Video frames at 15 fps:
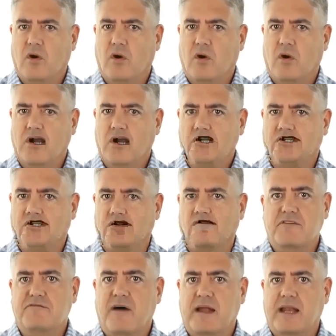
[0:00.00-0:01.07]
Do you then
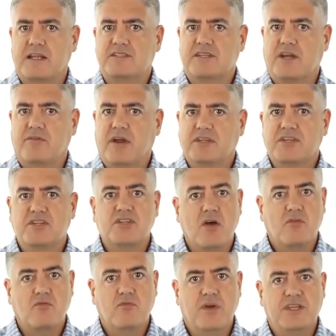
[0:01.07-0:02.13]
question the finance
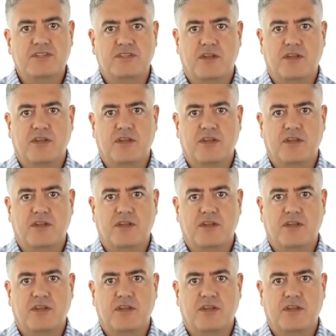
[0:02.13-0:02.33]
director's